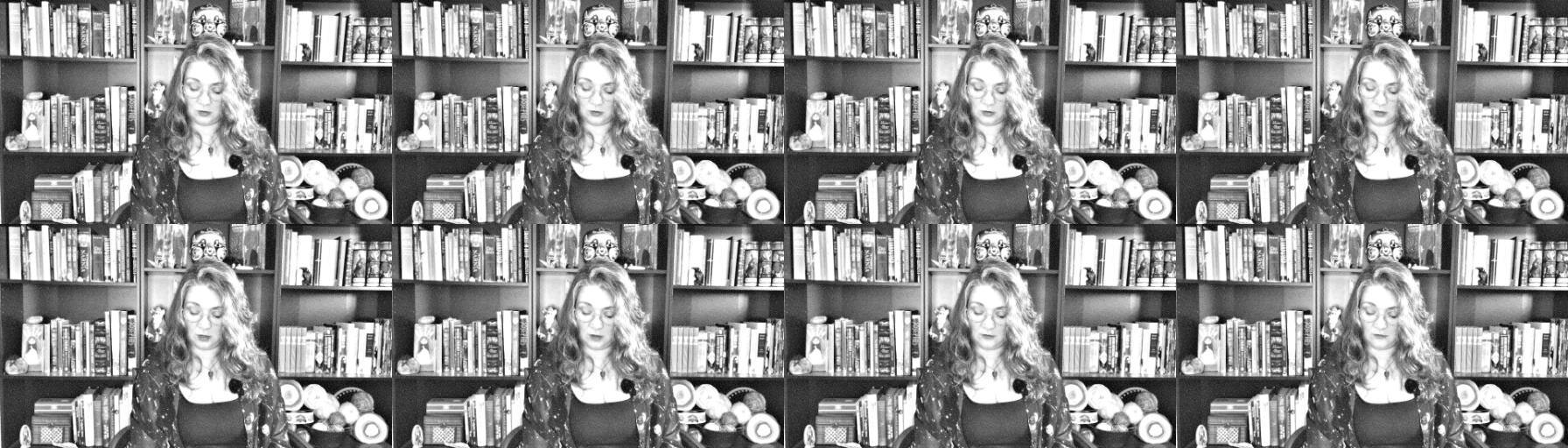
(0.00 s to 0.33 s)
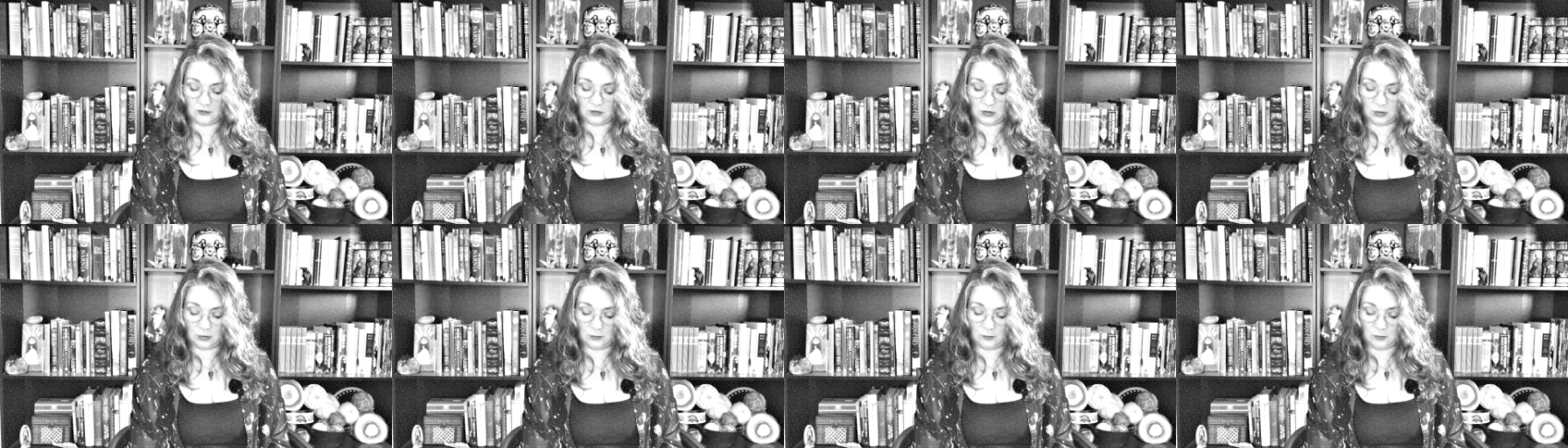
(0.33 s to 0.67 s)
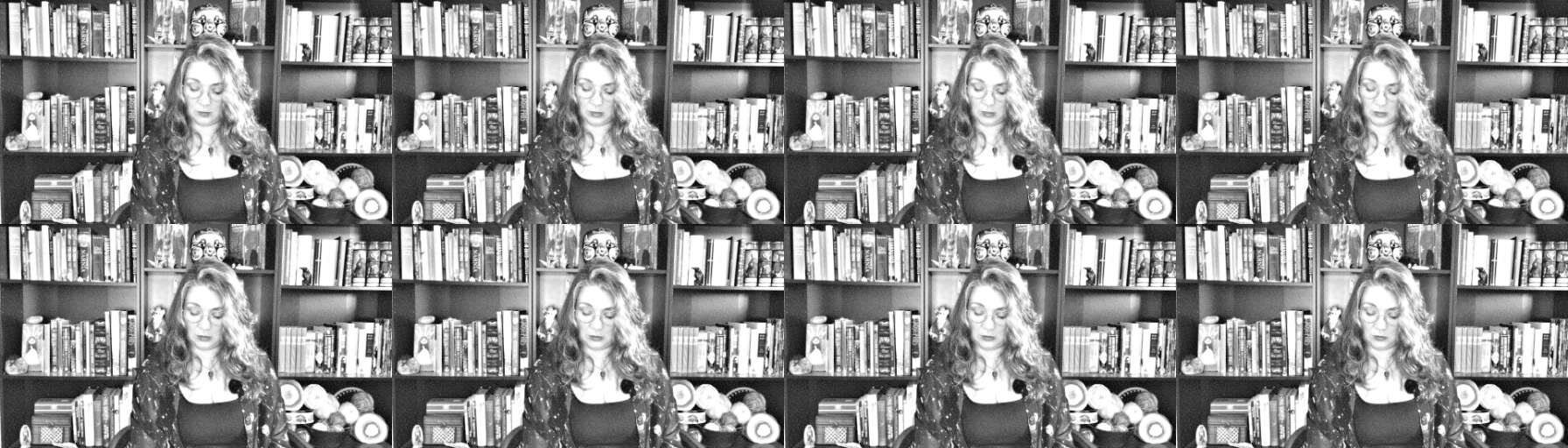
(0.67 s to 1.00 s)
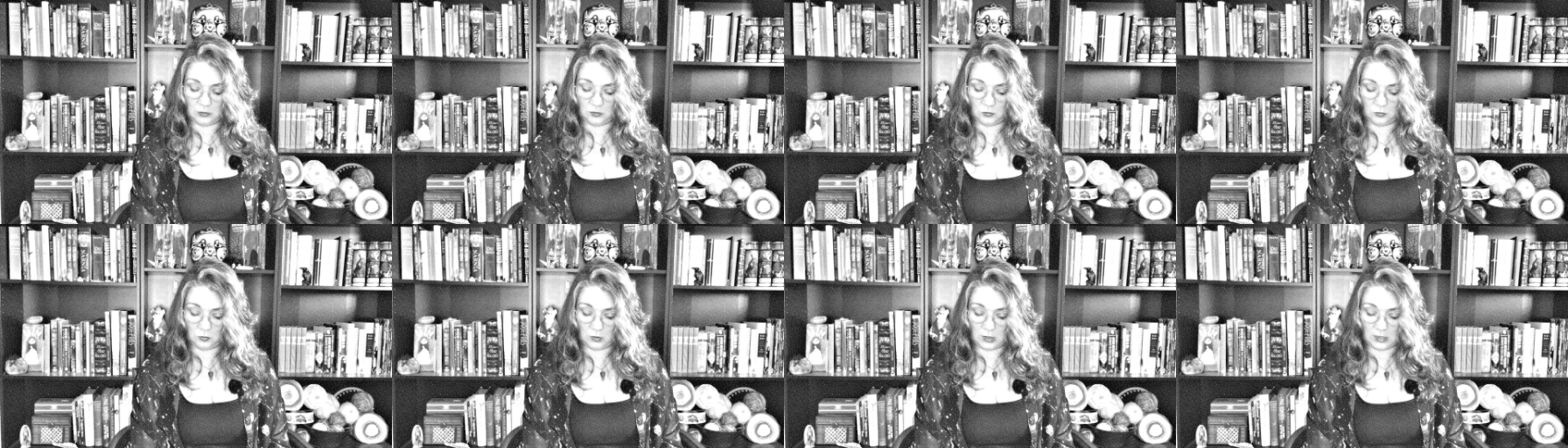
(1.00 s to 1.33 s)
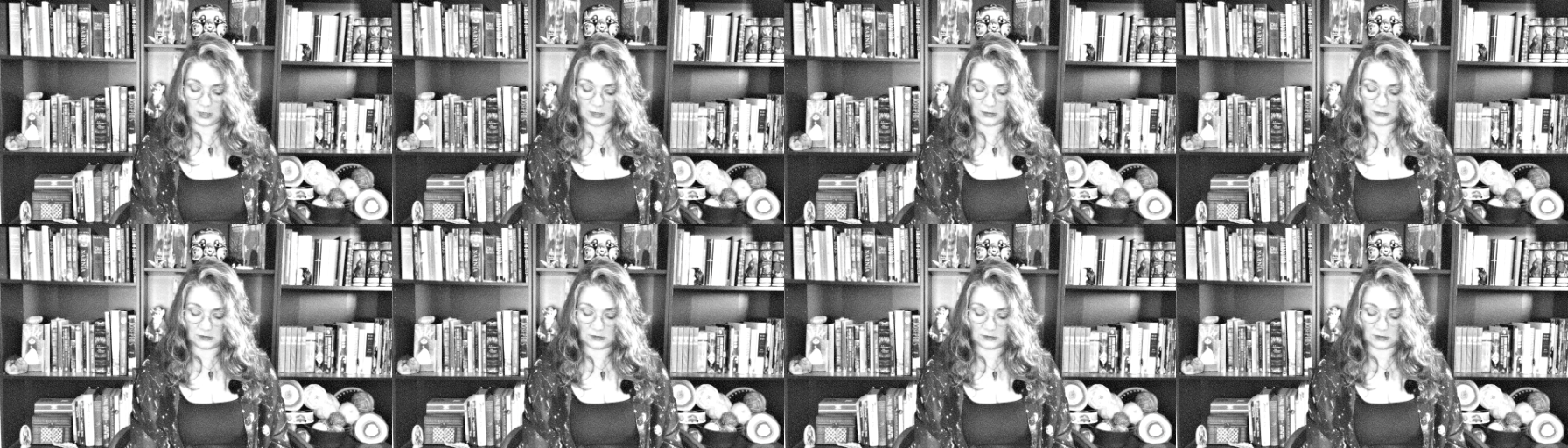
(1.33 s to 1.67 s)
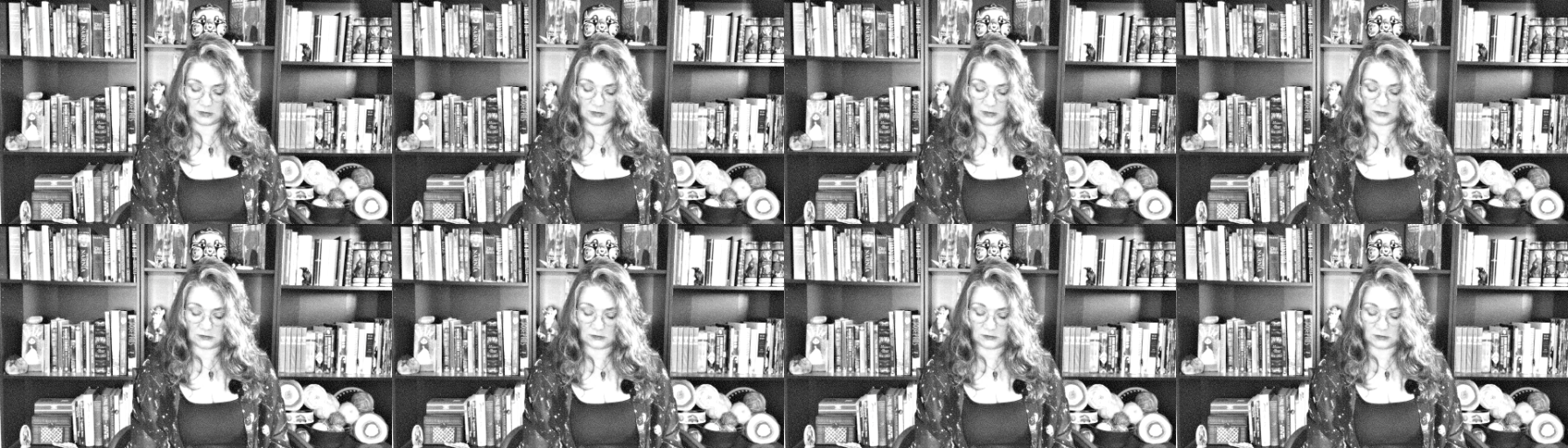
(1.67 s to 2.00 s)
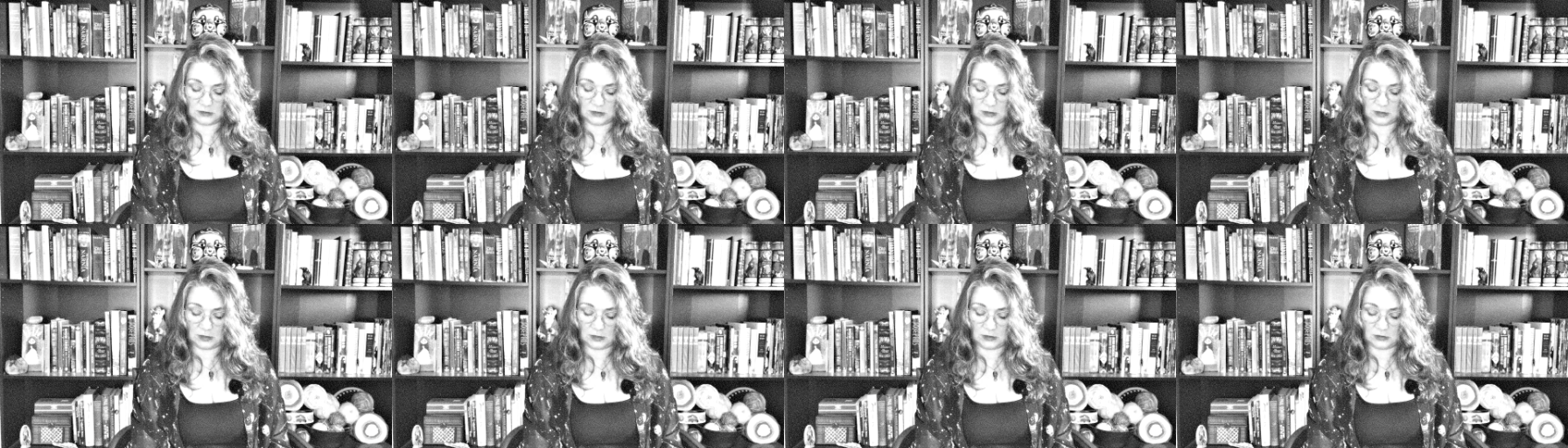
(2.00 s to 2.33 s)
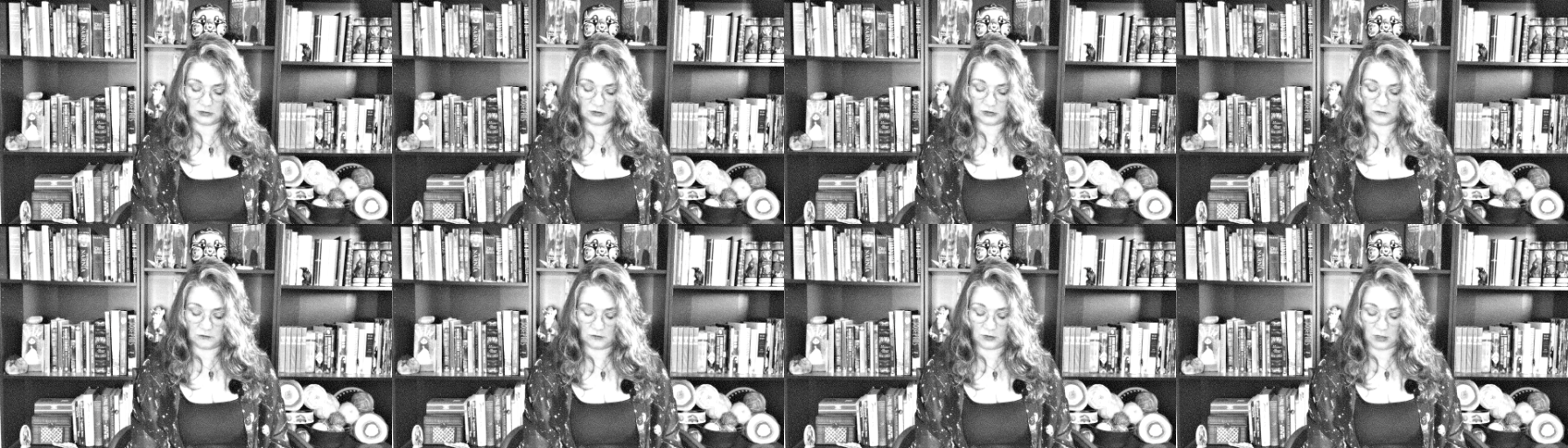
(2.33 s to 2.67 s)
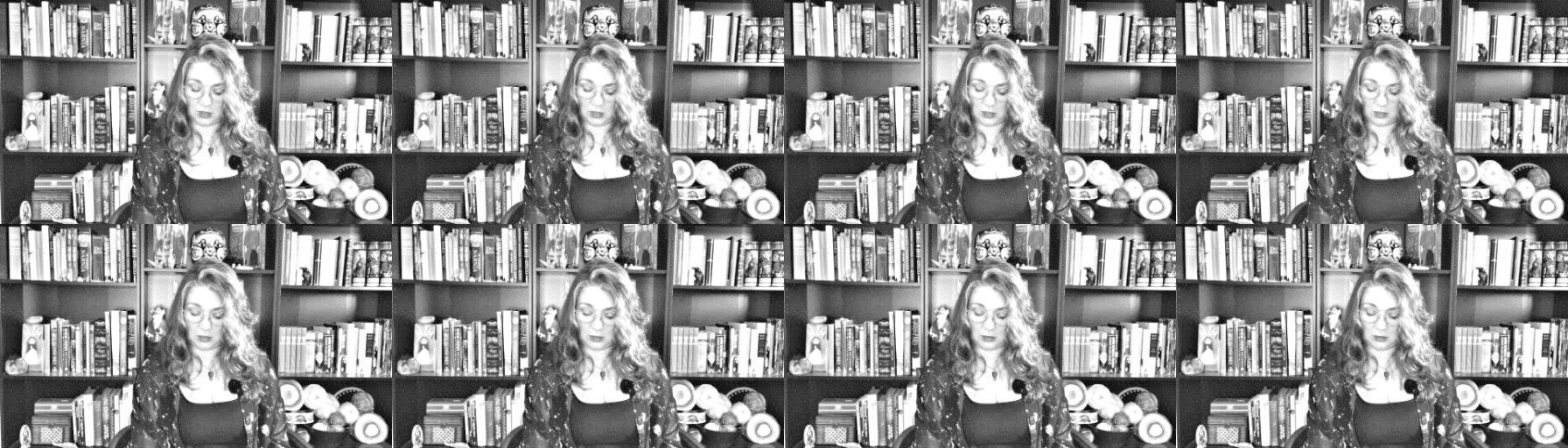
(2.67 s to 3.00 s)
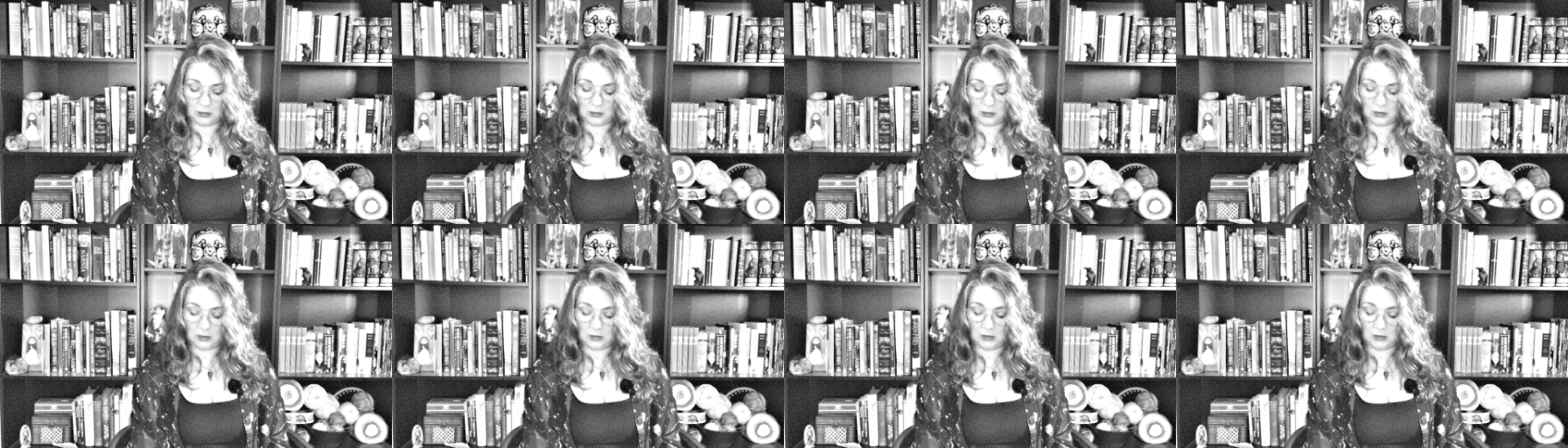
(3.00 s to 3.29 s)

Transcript: lofty opinion raised against the knowledge of God,